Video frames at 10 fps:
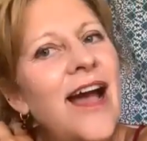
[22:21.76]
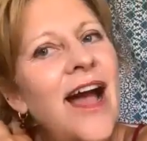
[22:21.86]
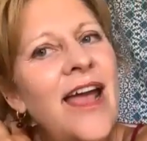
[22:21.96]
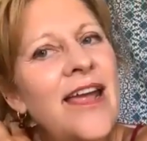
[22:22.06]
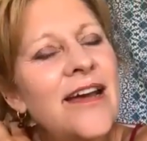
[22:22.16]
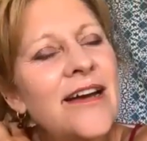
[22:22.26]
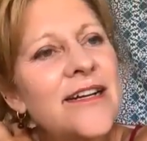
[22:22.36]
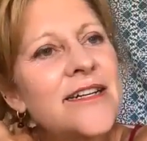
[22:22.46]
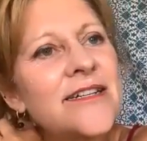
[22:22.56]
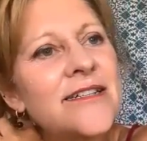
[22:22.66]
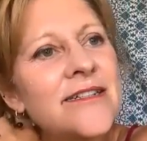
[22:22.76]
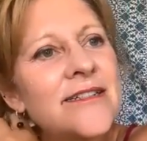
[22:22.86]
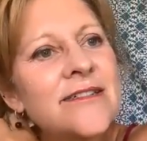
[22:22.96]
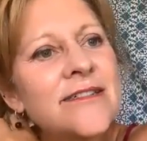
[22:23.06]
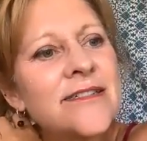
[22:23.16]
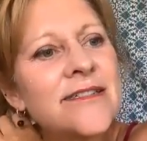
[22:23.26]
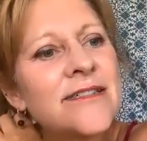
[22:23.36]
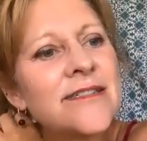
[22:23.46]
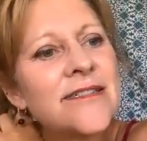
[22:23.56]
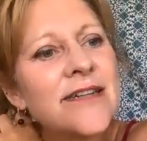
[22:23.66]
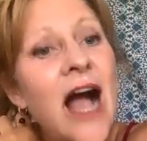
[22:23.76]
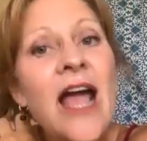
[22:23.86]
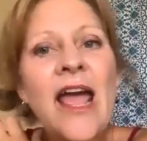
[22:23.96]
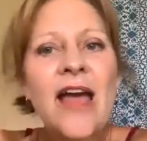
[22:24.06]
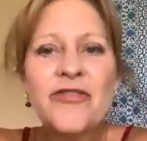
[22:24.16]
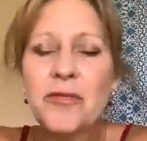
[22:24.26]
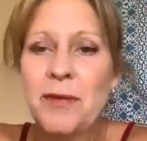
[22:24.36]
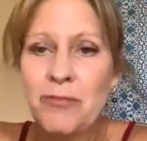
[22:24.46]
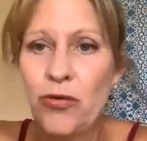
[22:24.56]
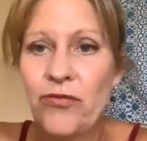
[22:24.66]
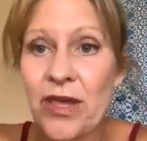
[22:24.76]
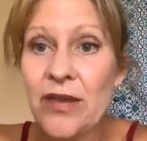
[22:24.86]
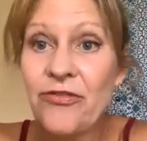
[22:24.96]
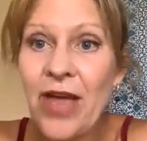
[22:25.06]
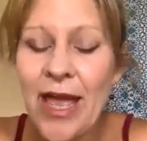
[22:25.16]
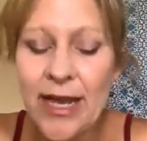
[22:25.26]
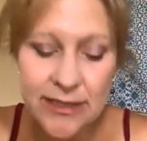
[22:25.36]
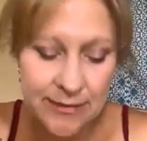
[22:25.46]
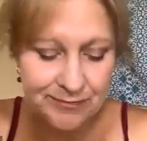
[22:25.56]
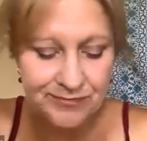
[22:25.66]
I have to be moving. In fact,